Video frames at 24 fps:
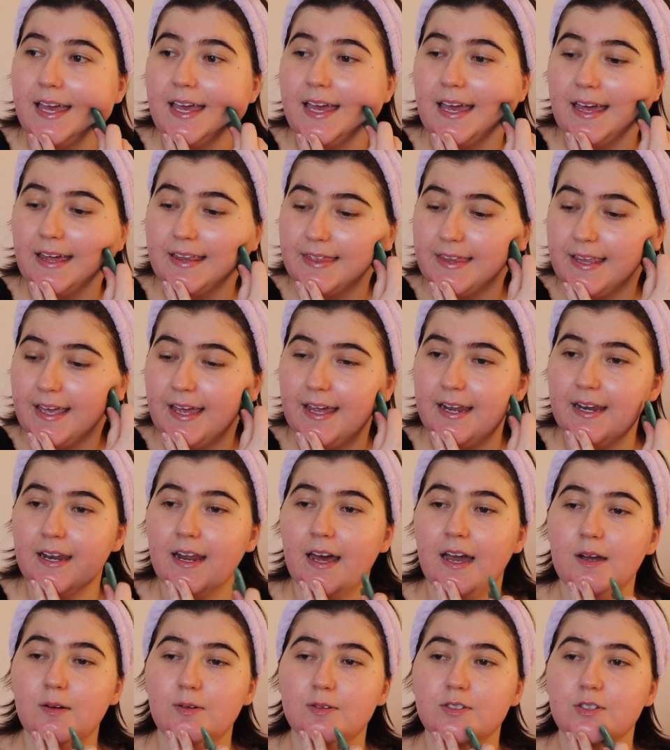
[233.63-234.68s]
And then
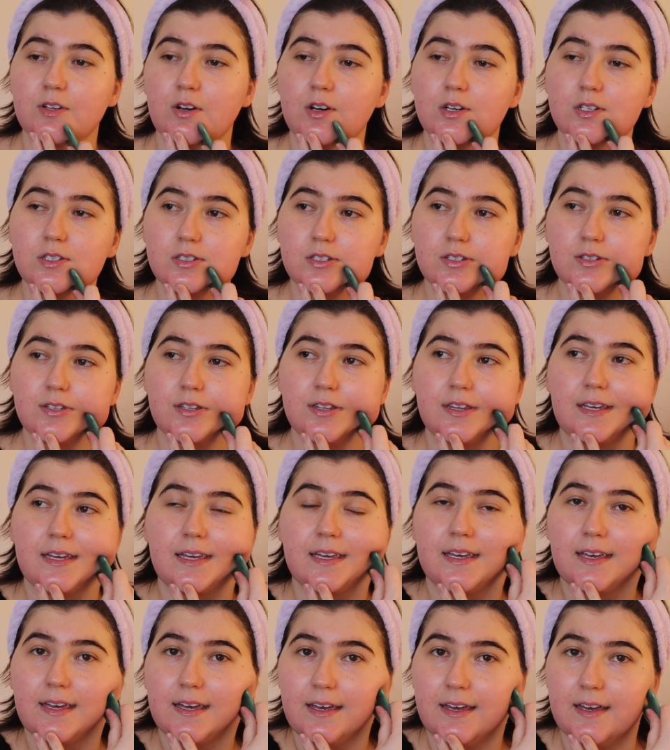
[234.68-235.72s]
I was also
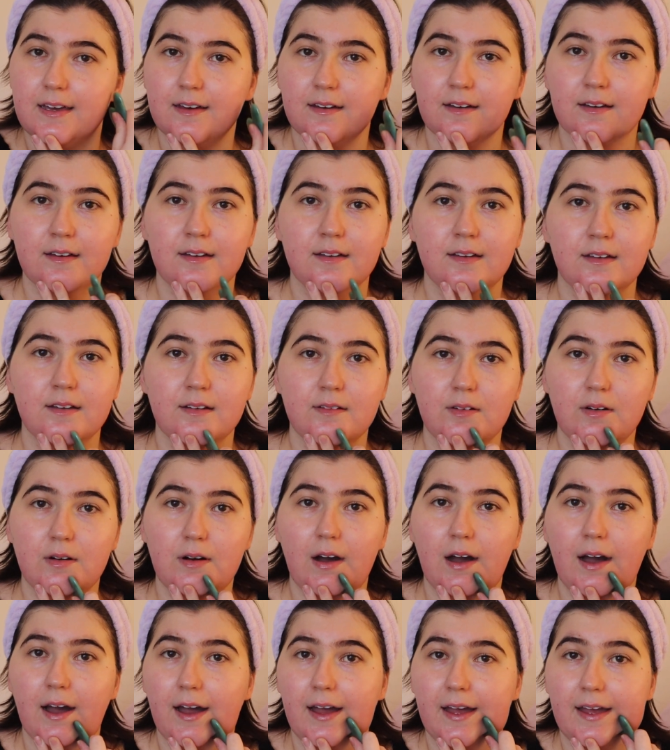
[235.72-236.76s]
thinking
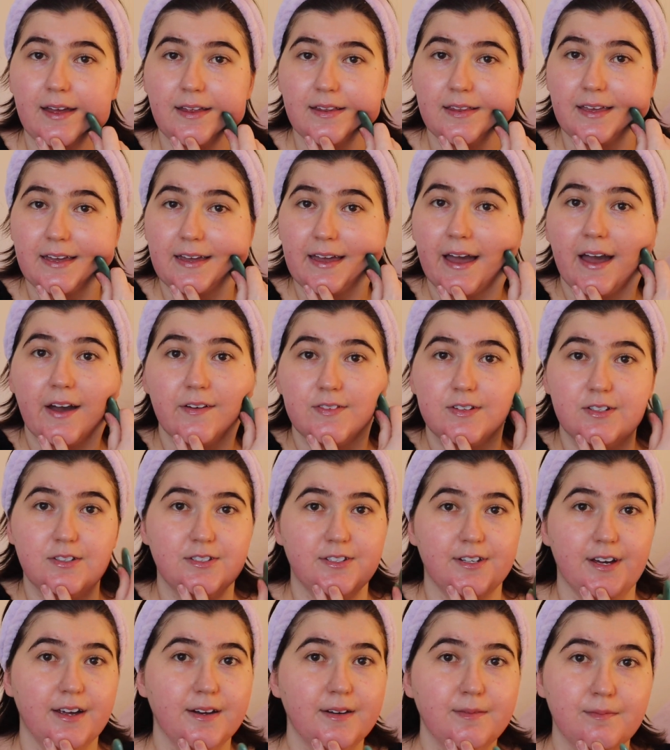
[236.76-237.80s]
I
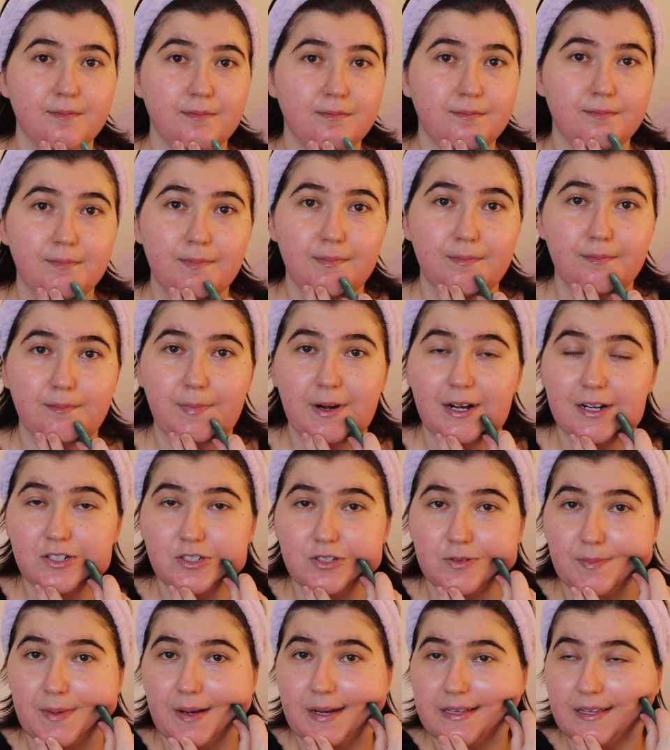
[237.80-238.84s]
haven't done much
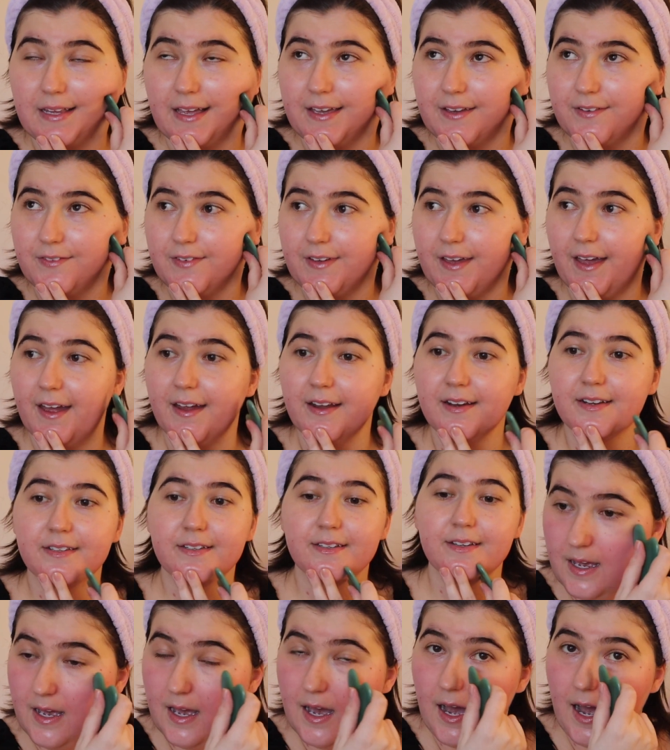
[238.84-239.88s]
in my life yet.
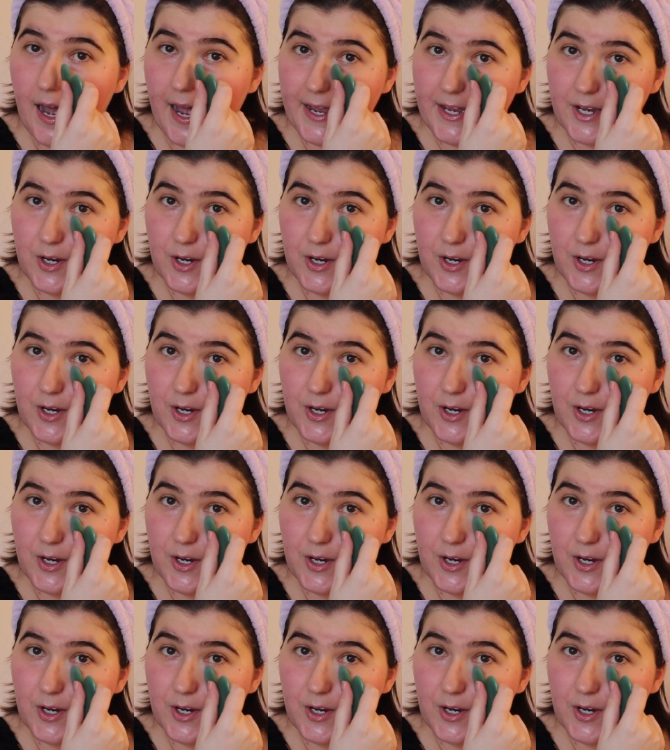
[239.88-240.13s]
I